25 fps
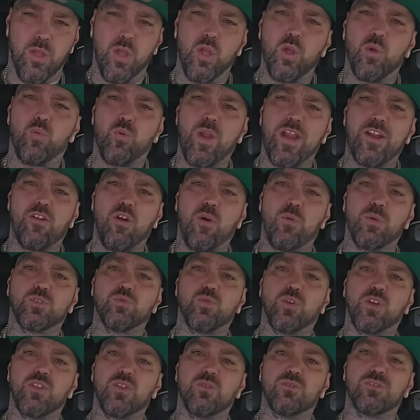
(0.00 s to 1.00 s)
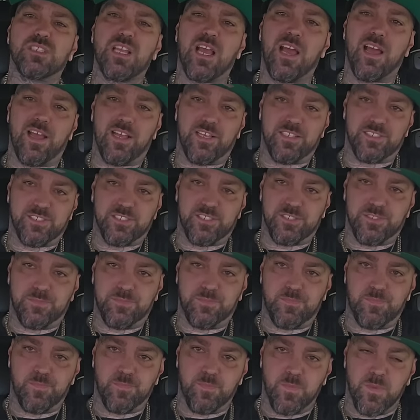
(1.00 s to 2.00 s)
Radar was one of those guys
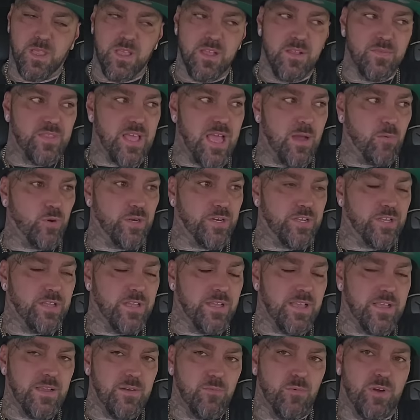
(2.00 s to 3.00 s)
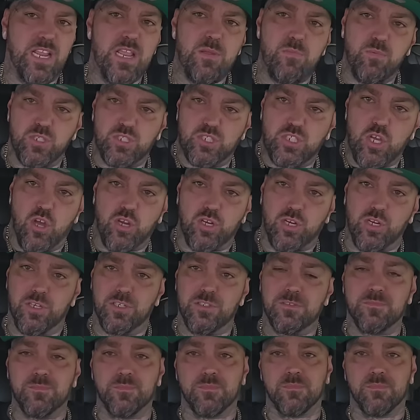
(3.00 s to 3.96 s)
that would, when he was younger,